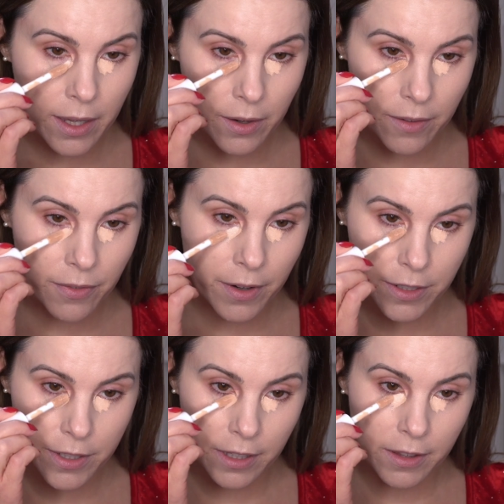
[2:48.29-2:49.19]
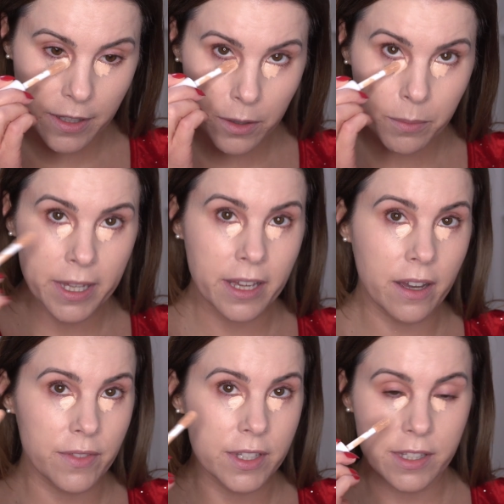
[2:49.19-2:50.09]
here at first. A little bit
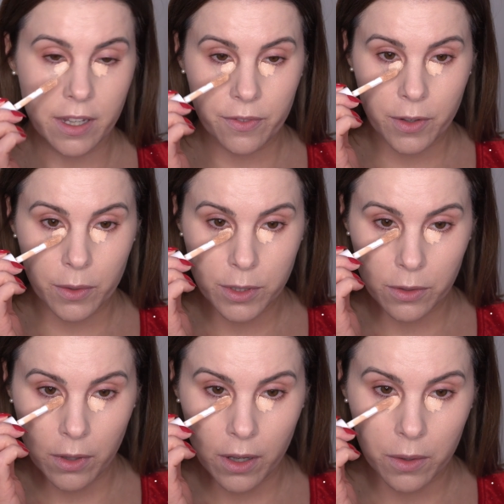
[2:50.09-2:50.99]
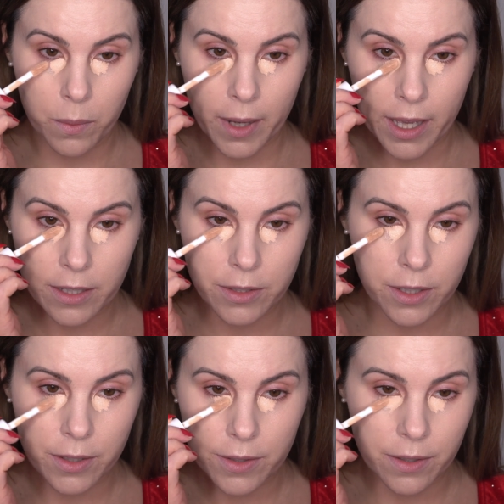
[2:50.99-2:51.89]
of this stuff goes a long way
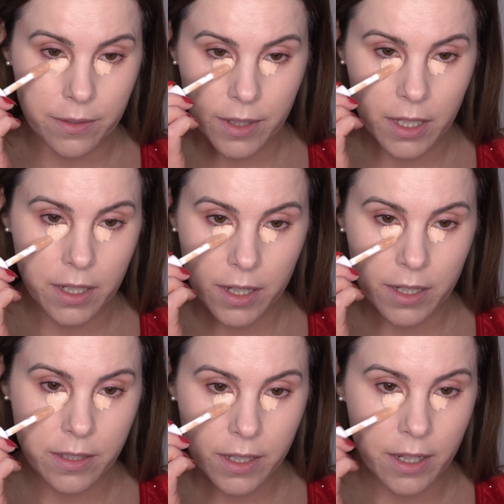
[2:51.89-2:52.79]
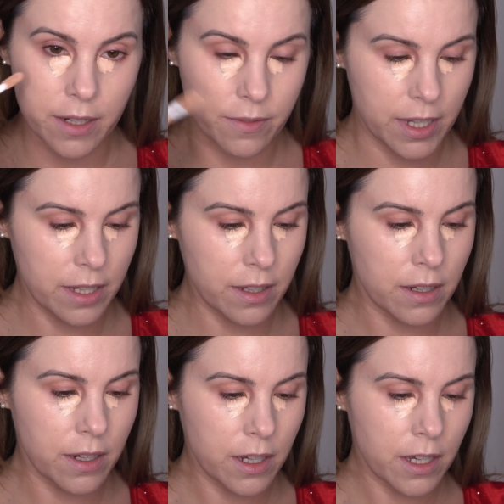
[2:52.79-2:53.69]
so you don't need a ton of
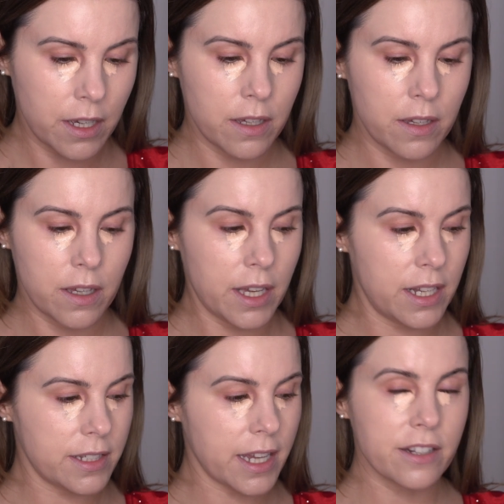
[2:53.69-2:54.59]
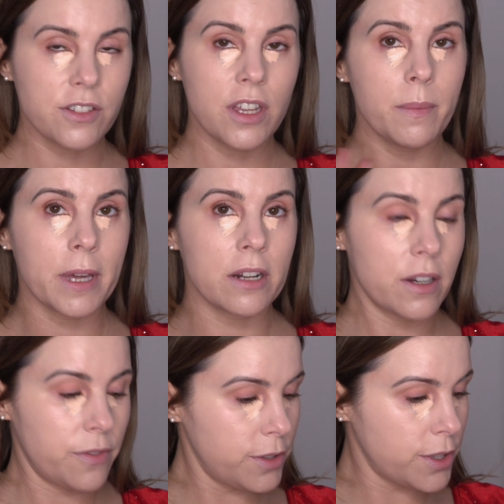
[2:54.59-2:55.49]
it. And it's actually better
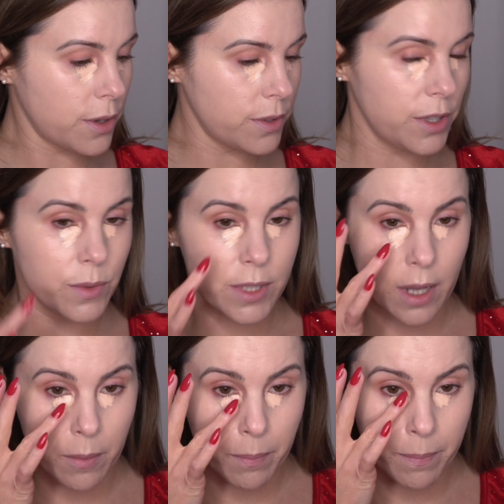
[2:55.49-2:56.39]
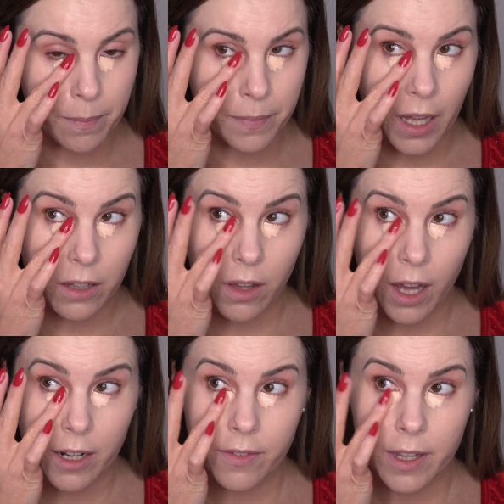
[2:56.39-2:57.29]
if you don't use a a
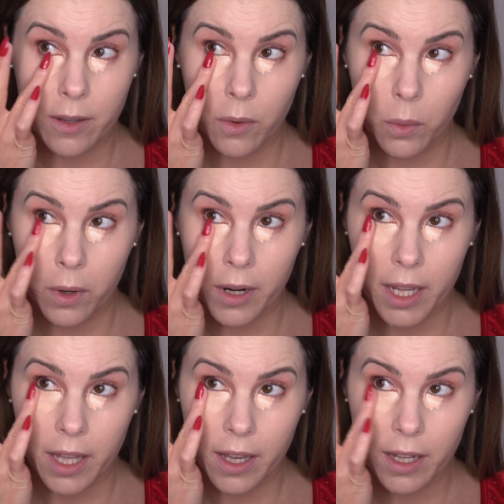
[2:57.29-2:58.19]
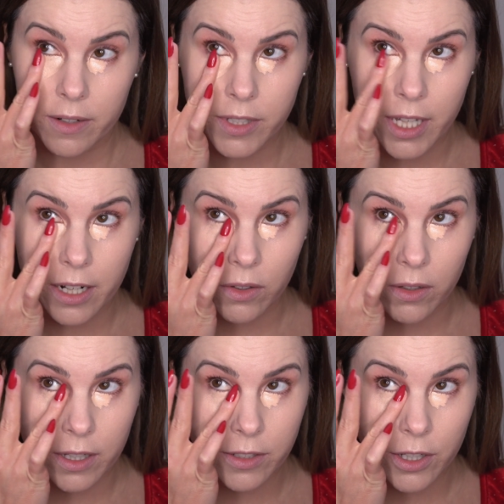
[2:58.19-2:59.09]
lot of it or it can kind of
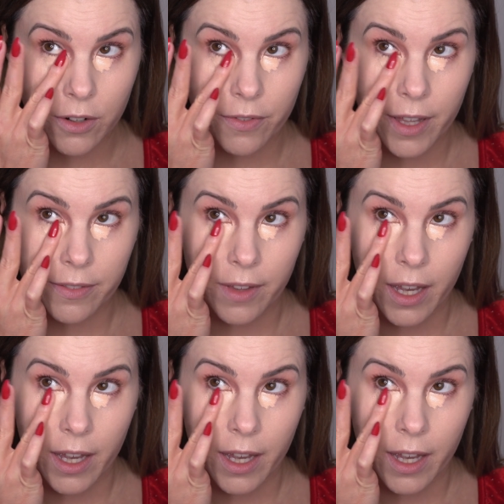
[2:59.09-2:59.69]
settle into your fine